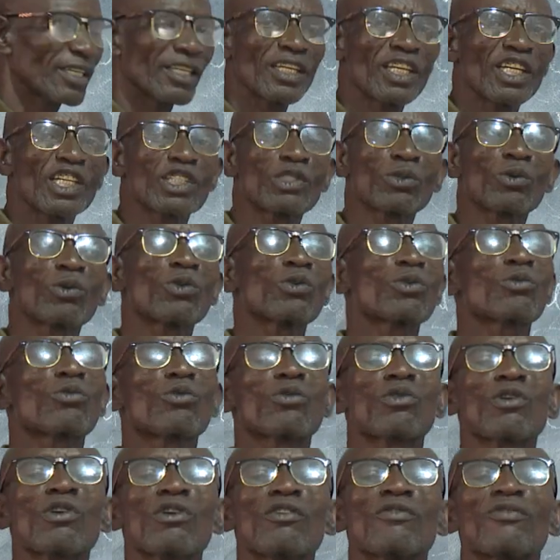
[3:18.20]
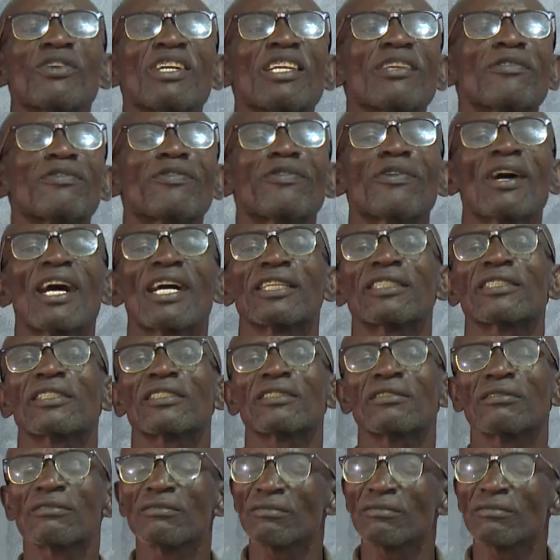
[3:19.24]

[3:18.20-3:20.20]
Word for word: It will grow very fat.